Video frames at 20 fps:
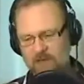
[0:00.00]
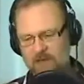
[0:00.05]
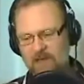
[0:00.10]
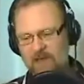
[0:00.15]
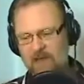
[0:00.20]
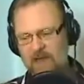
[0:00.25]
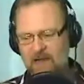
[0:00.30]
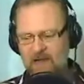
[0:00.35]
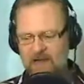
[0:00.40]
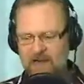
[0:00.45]

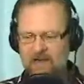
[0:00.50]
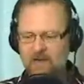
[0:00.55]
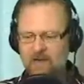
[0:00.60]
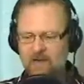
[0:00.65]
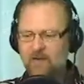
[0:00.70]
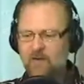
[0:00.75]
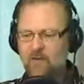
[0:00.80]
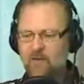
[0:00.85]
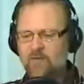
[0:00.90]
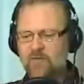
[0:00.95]
I got
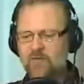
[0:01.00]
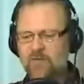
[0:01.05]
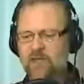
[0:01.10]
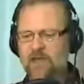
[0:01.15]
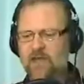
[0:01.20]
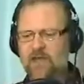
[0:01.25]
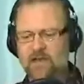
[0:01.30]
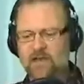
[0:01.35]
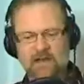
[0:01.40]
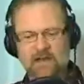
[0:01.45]
over
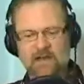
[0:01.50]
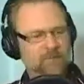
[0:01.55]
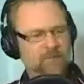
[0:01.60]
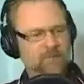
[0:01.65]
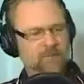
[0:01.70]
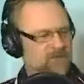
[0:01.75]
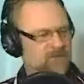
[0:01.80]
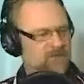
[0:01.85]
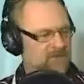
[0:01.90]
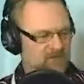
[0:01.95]
that a couple of
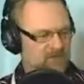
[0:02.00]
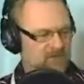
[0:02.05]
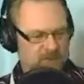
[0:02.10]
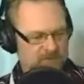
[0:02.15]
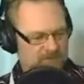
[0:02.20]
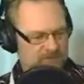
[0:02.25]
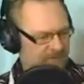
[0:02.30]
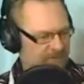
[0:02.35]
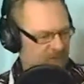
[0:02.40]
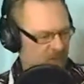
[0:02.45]
years ago. I
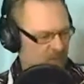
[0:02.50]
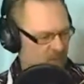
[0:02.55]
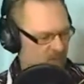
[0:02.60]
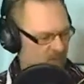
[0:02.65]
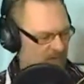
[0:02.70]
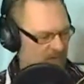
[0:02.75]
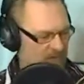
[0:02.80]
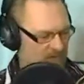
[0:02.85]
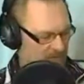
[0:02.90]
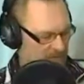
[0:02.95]
found a
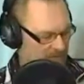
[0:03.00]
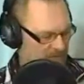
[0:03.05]
wonderful little